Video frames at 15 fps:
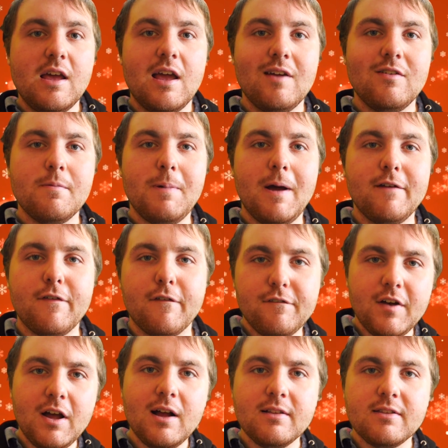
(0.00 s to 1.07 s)
If you paid for
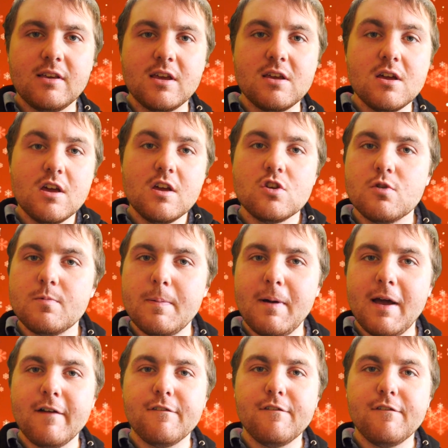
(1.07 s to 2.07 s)
30, you'd be paying